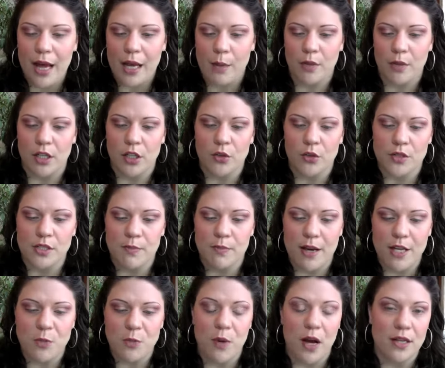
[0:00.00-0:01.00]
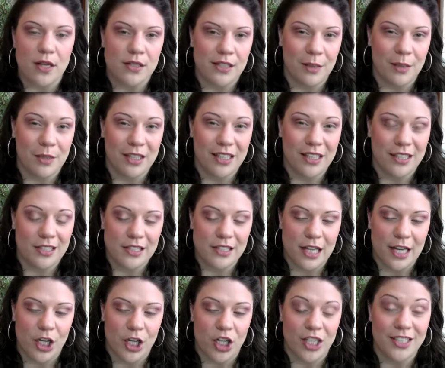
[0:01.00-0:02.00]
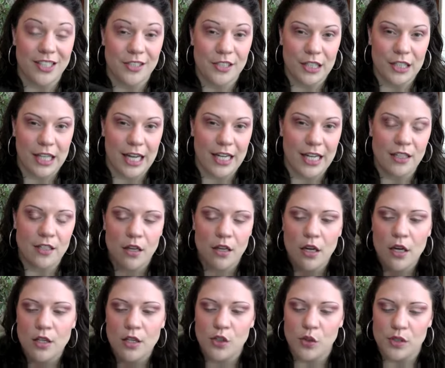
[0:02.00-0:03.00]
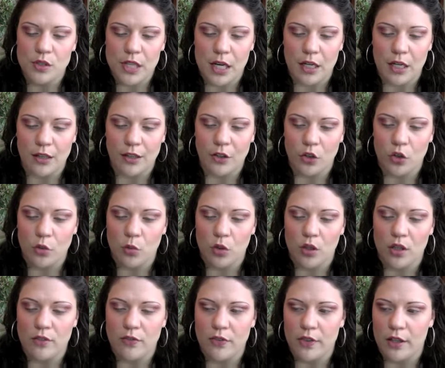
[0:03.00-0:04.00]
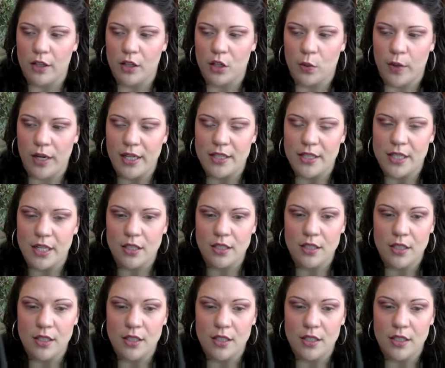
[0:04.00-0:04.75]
I'm going to use Smashbox Limitless Liner in Slate. So it's got a little more of the gray tint.